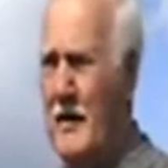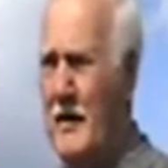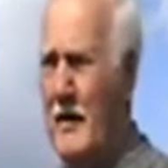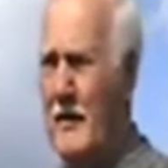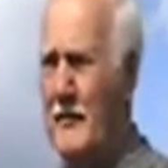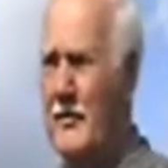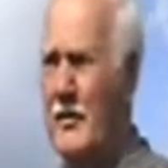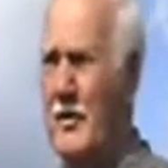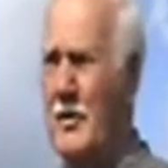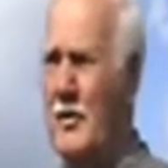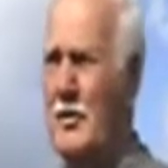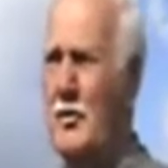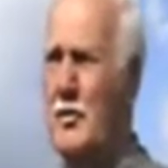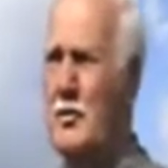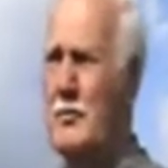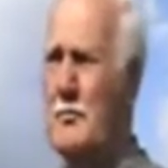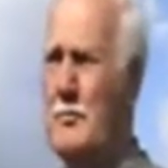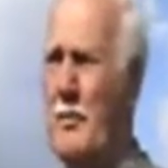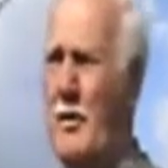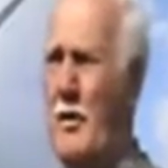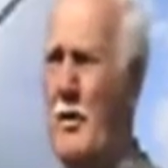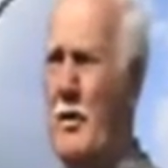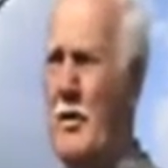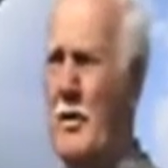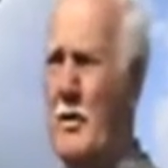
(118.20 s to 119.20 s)
And if you lose
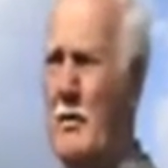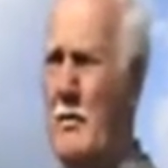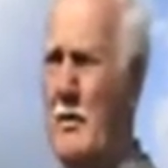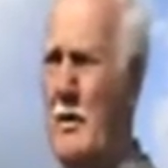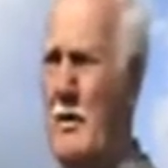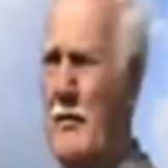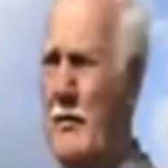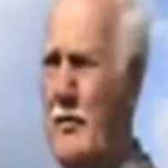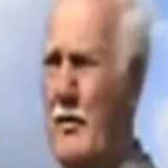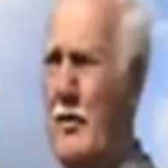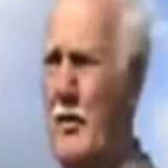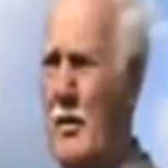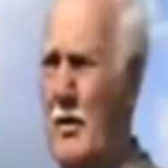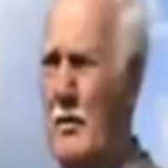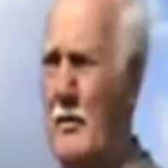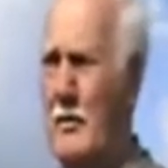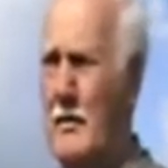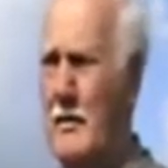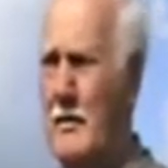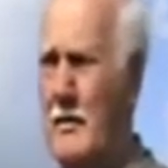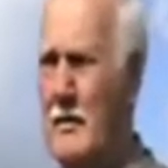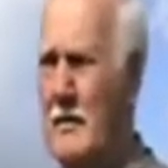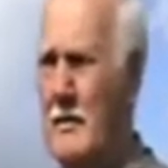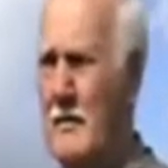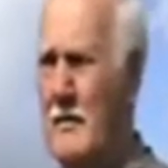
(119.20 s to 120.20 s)
power on the way
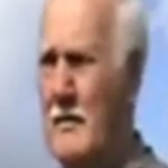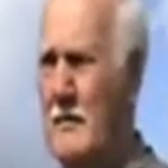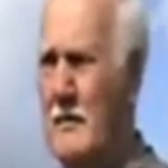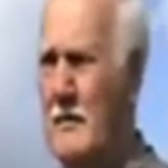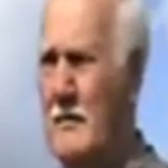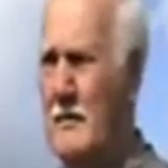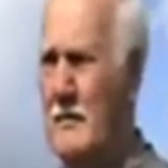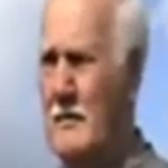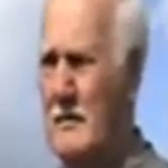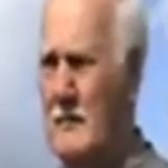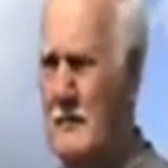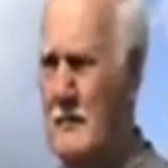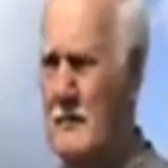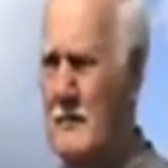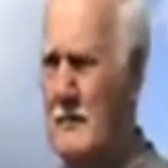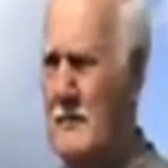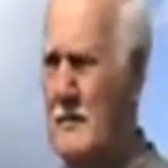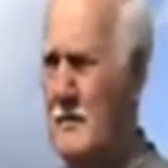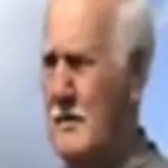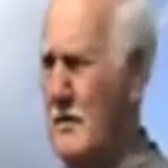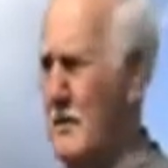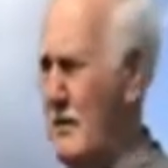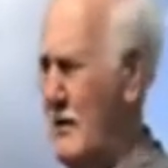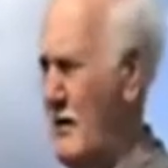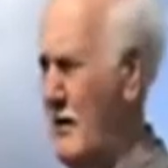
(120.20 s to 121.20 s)
forward,
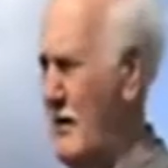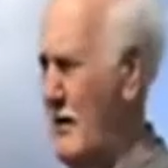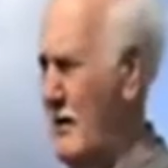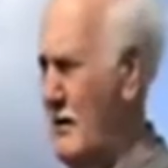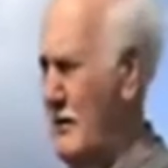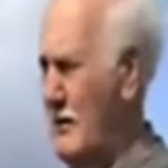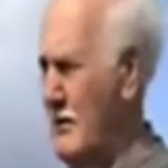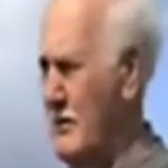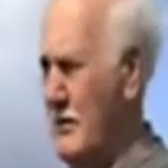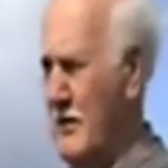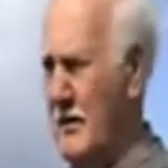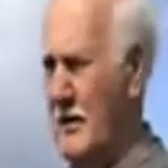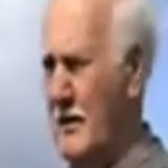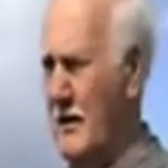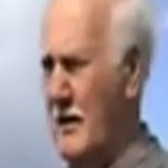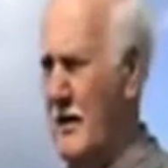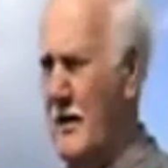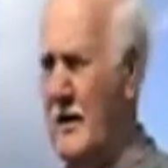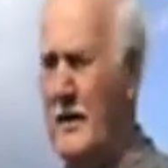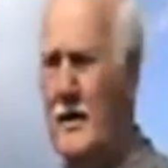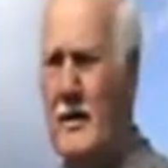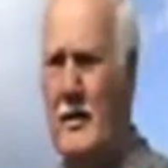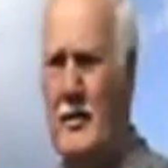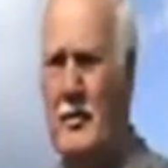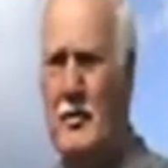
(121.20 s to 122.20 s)
look at that, look at the
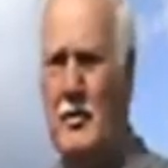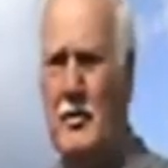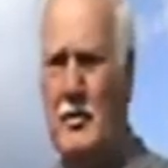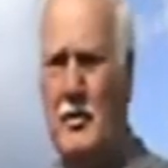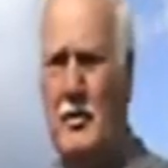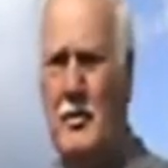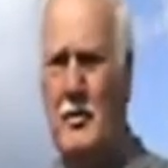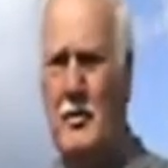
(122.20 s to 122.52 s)
line, it goes